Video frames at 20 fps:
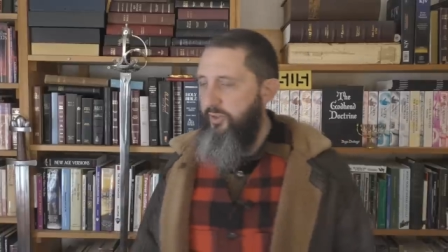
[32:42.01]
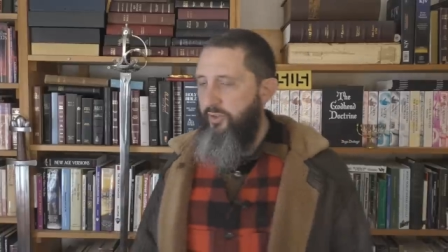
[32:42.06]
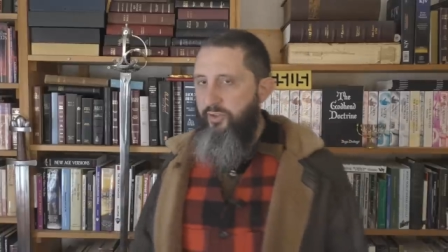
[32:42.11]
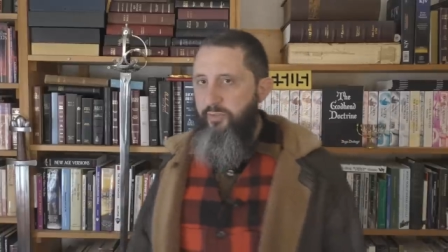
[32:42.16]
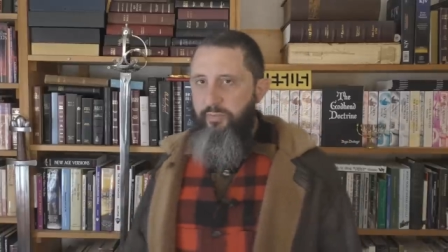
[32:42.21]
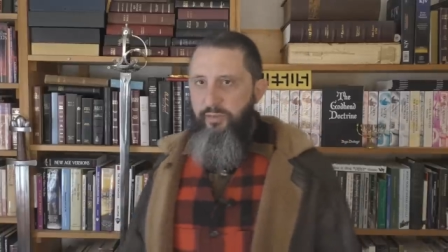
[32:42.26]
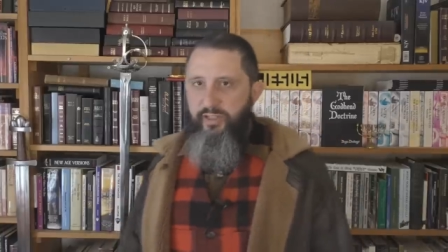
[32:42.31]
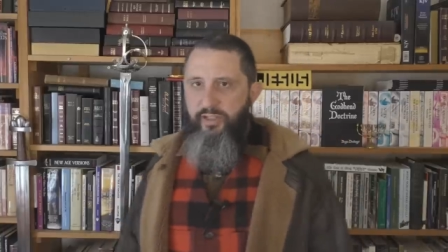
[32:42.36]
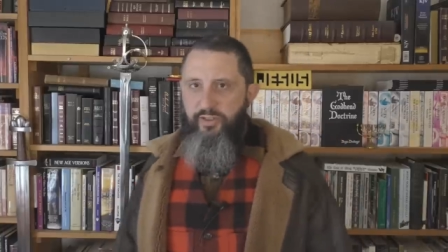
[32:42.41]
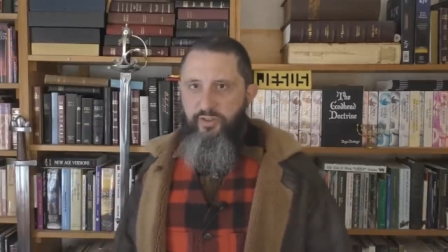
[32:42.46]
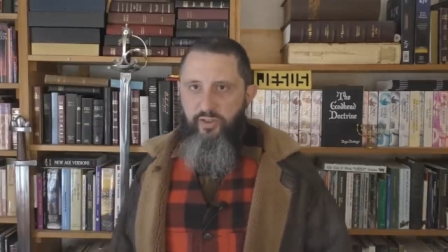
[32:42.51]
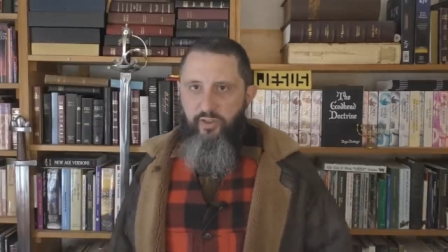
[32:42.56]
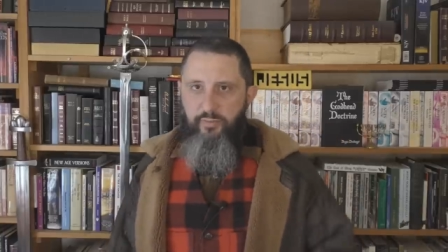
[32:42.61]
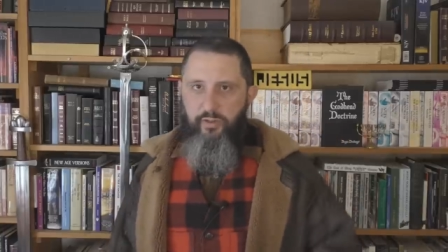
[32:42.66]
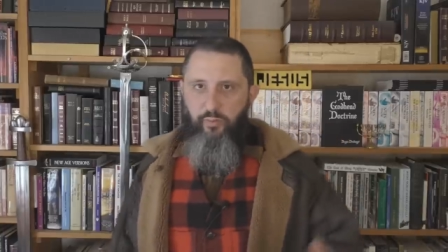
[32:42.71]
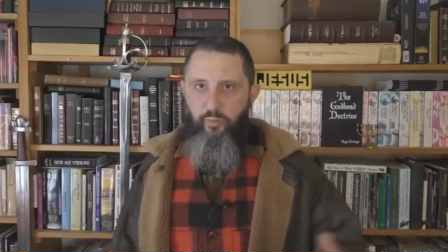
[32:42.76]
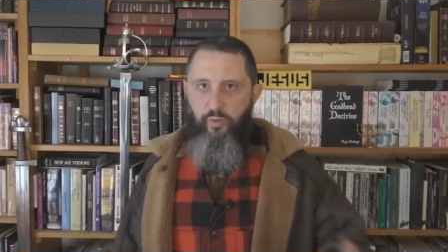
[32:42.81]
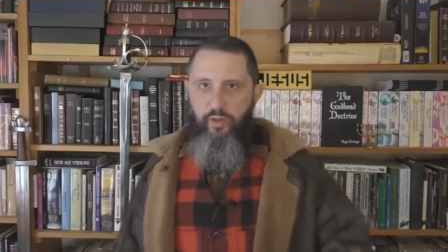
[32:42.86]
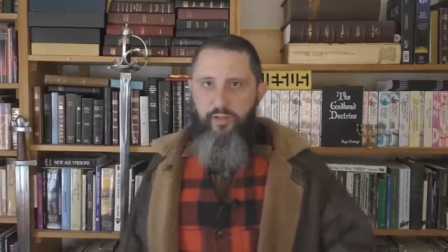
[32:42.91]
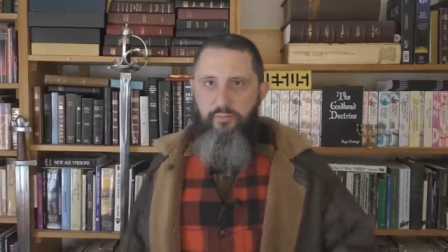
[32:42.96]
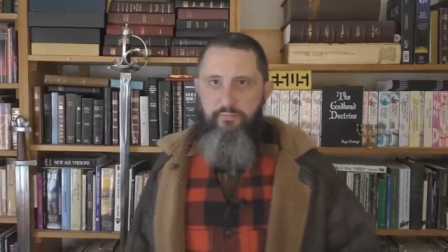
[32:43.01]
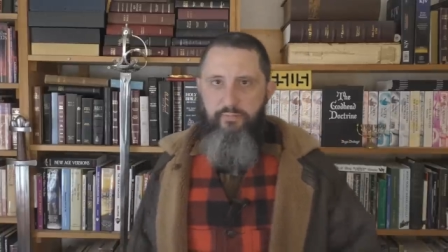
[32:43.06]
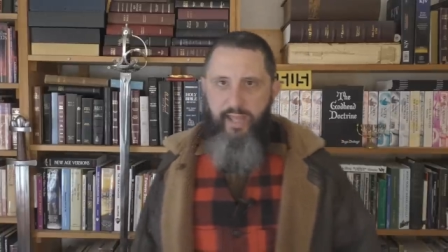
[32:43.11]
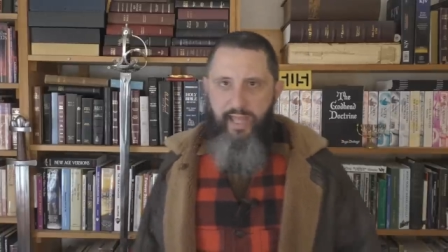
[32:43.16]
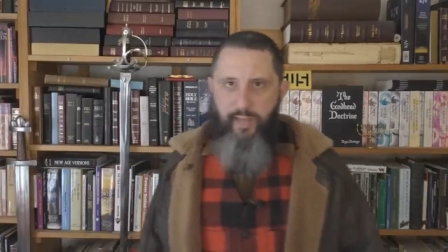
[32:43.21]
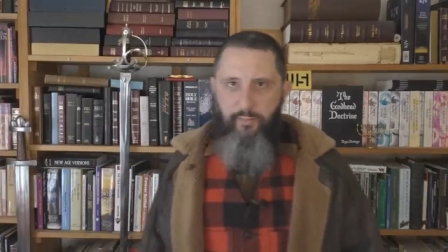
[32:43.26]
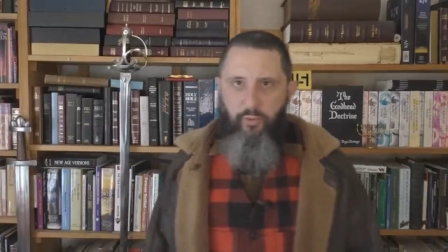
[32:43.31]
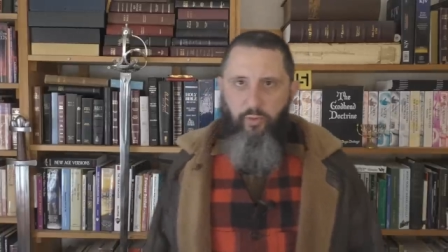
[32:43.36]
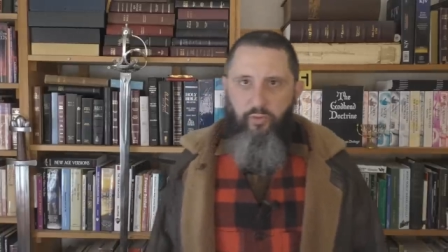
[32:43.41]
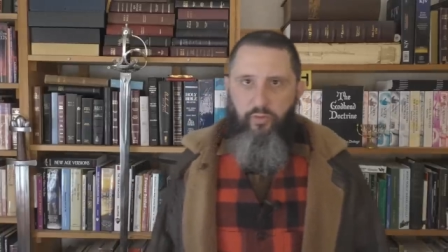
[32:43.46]
Could you please show me one
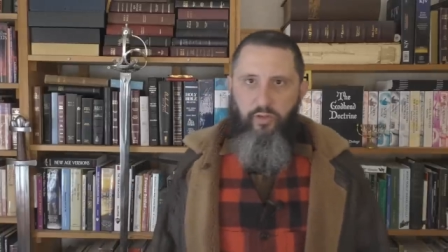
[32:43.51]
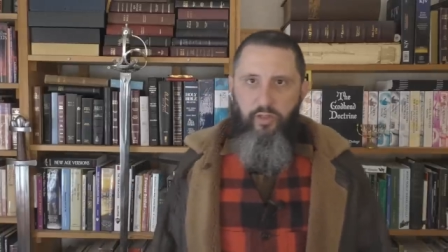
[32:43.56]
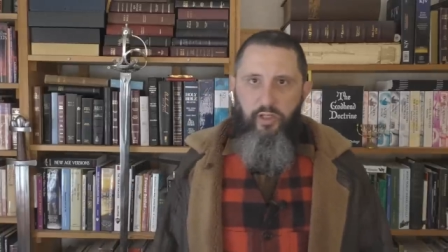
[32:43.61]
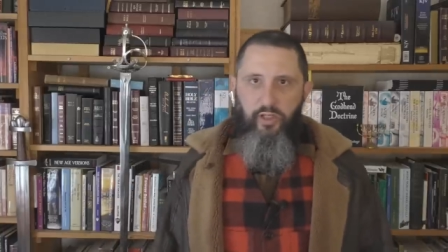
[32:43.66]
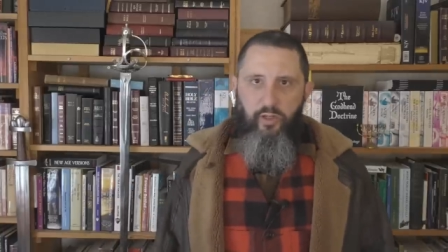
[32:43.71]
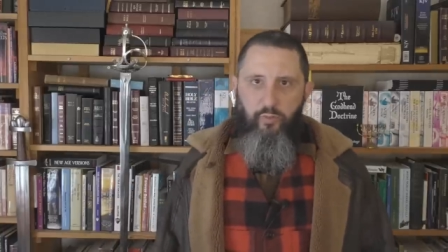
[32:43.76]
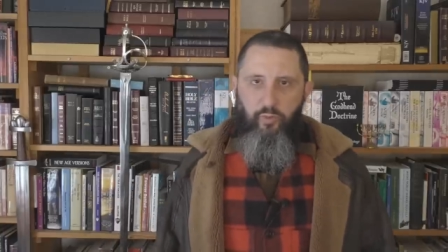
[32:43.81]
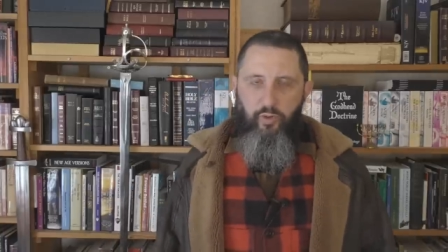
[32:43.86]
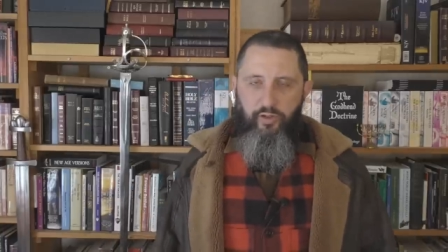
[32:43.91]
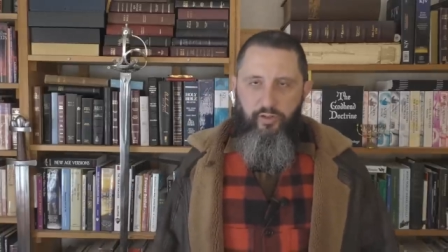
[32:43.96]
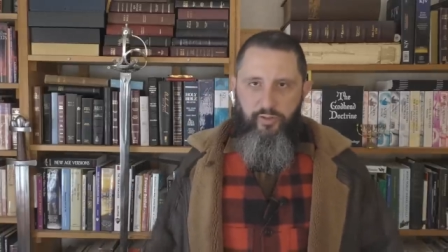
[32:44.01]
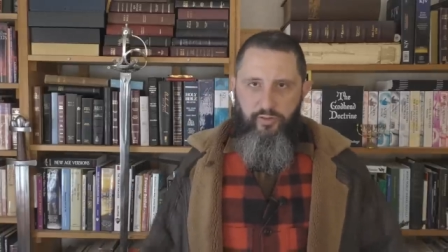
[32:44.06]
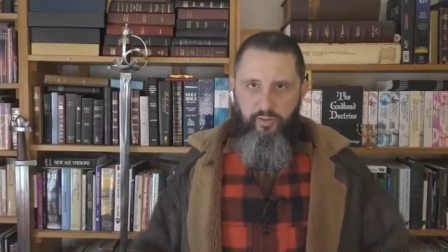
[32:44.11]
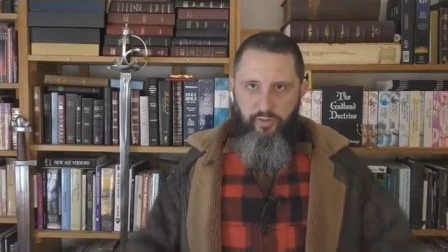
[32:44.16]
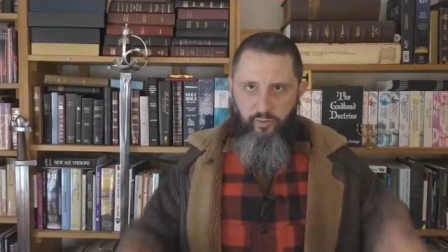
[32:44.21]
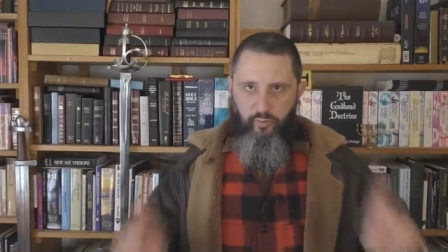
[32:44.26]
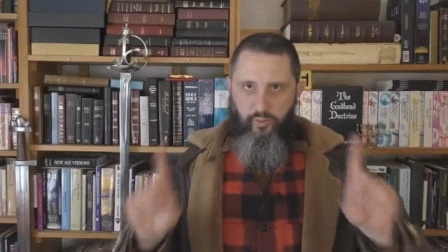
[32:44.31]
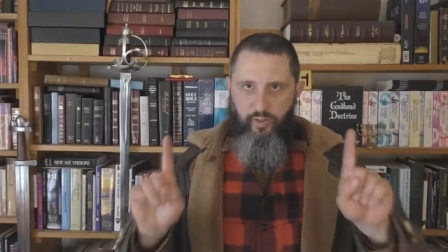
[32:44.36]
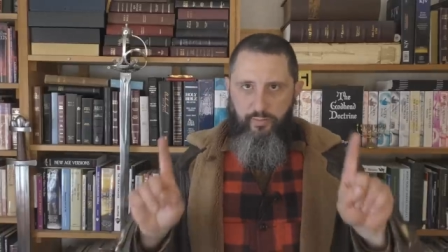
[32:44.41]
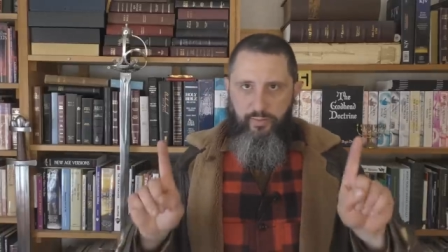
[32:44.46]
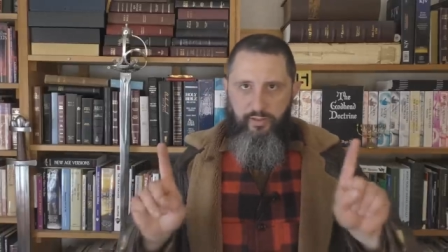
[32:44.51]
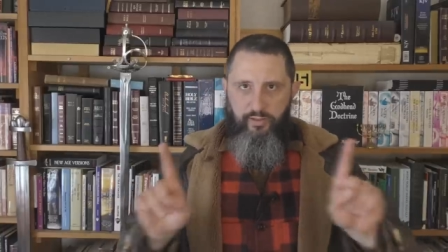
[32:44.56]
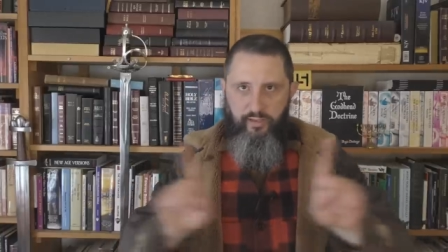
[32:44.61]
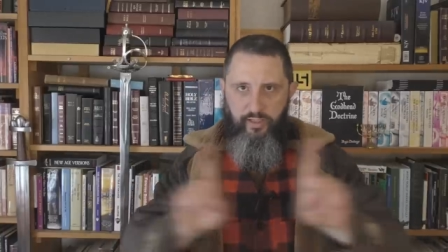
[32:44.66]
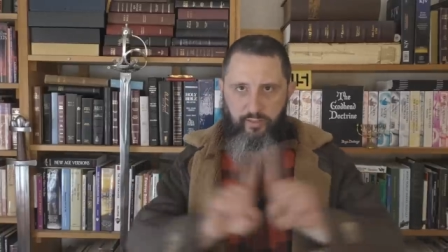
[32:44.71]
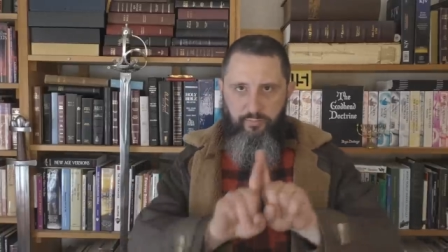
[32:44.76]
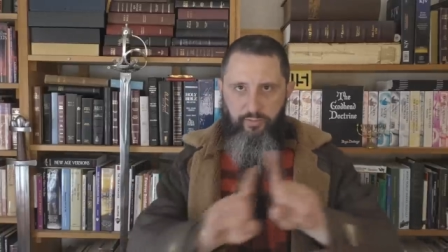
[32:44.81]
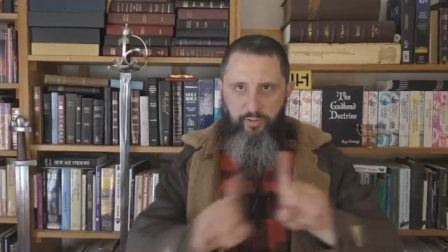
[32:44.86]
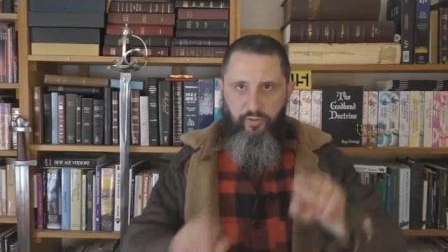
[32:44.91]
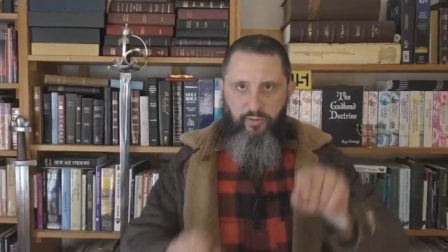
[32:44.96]
mammal where the two women
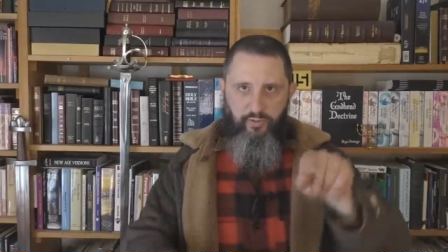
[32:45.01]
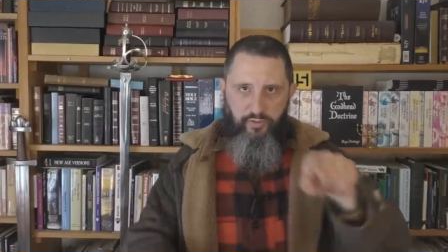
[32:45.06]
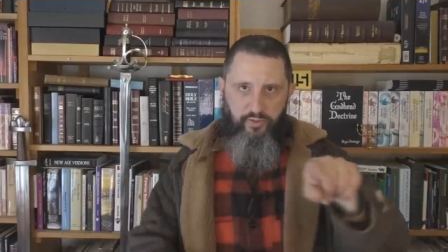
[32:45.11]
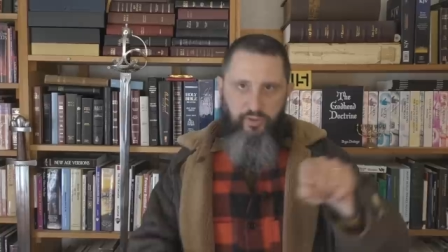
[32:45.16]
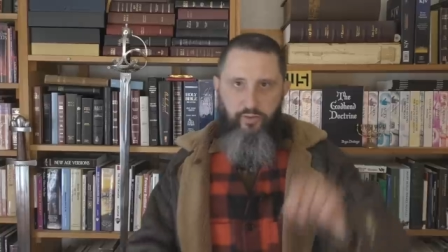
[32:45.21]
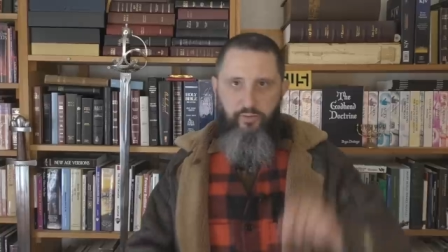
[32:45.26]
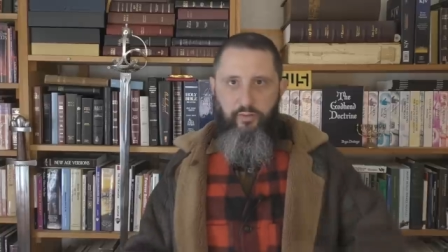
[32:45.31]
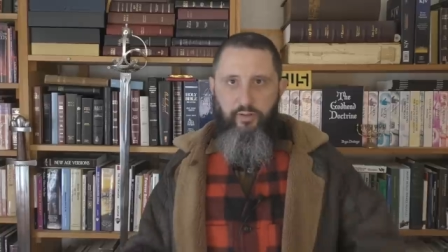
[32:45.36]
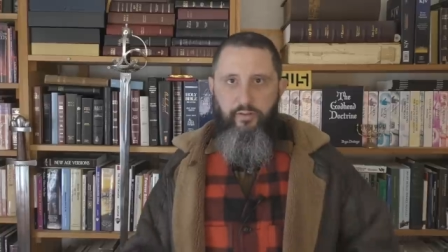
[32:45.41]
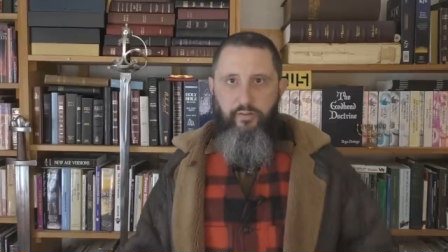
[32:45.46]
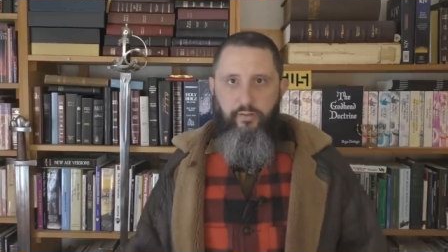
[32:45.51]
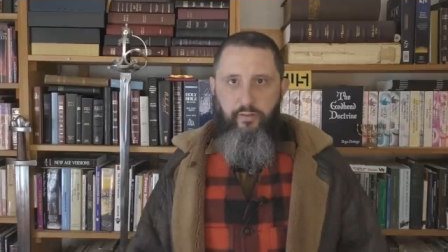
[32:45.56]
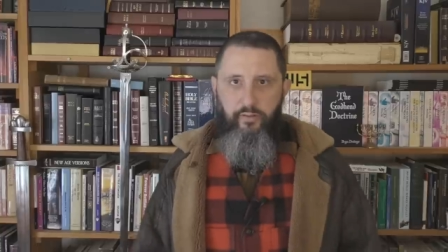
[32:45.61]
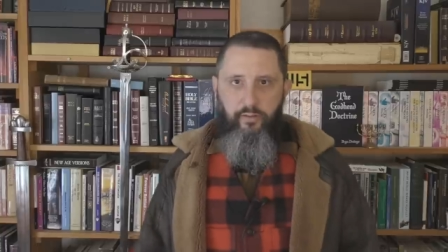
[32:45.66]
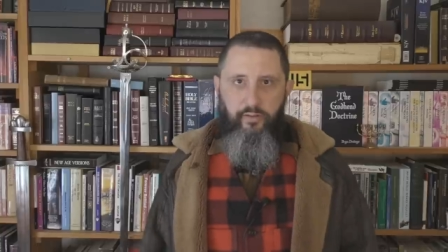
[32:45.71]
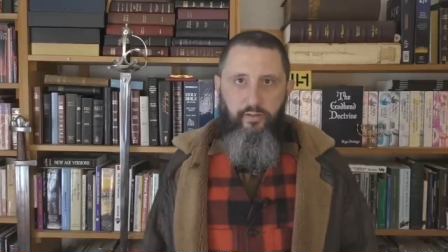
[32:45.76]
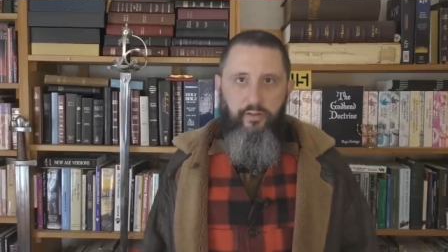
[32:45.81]
can produce children?